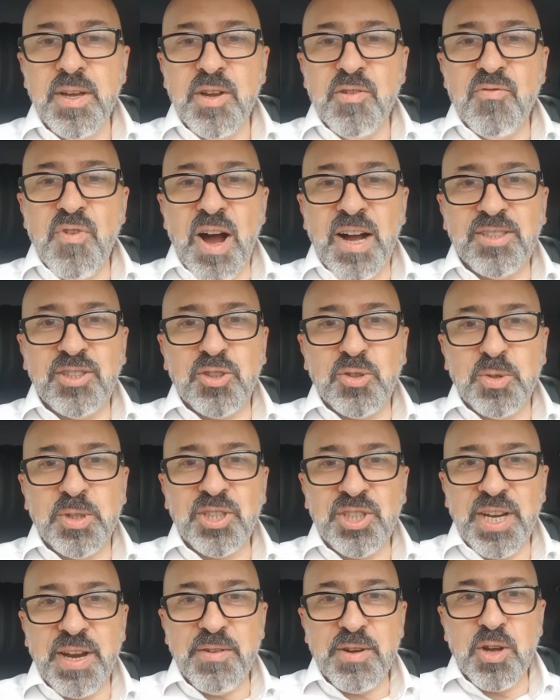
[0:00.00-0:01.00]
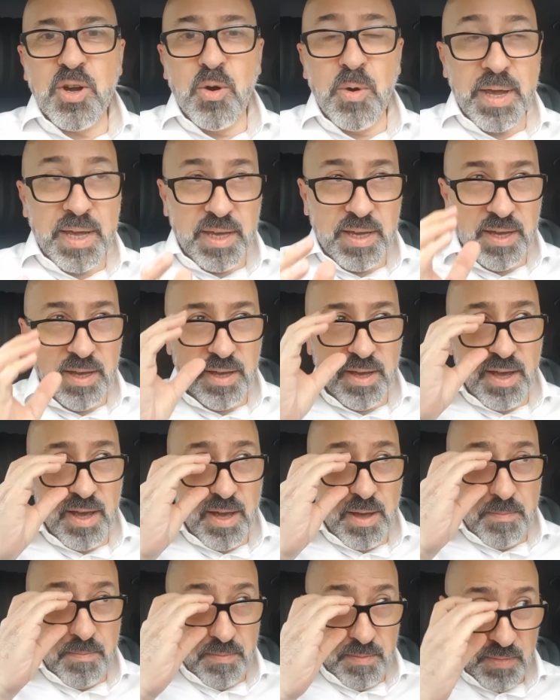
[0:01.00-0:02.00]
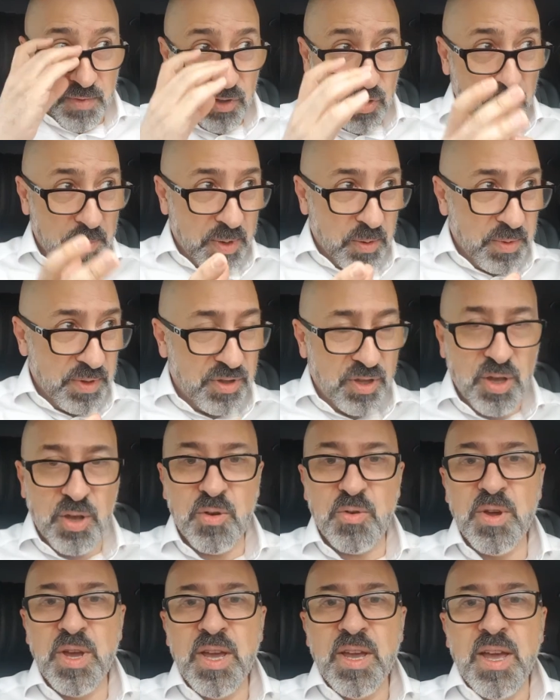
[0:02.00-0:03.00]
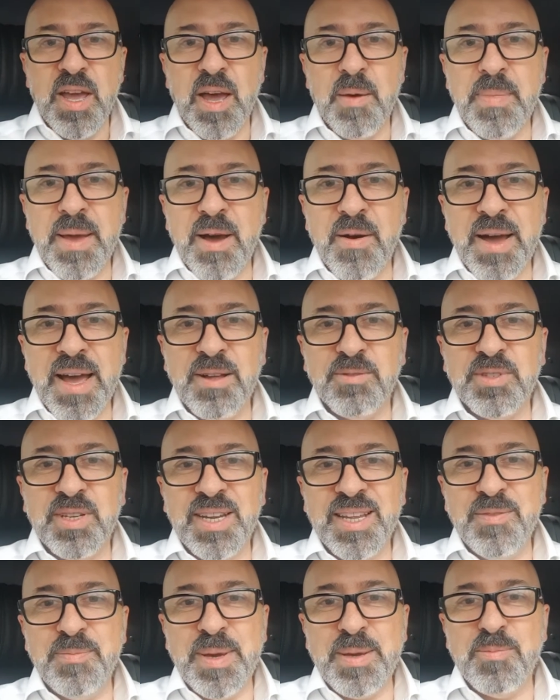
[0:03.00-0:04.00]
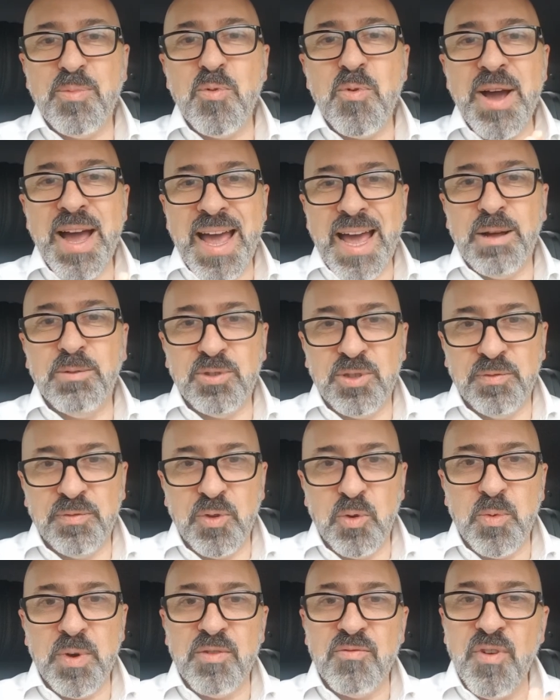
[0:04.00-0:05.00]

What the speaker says: Right, I just want to share a quick topic with you about how to leave people out of your will.